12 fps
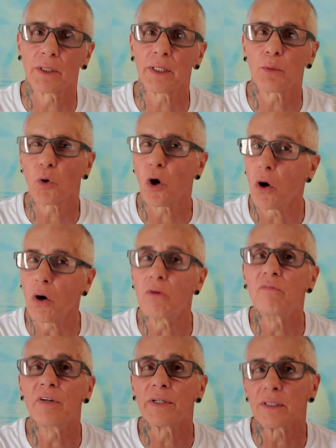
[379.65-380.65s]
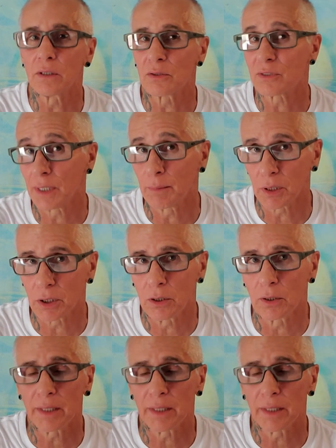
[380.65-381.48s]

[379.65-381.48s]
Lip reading: and they were all very long time ago.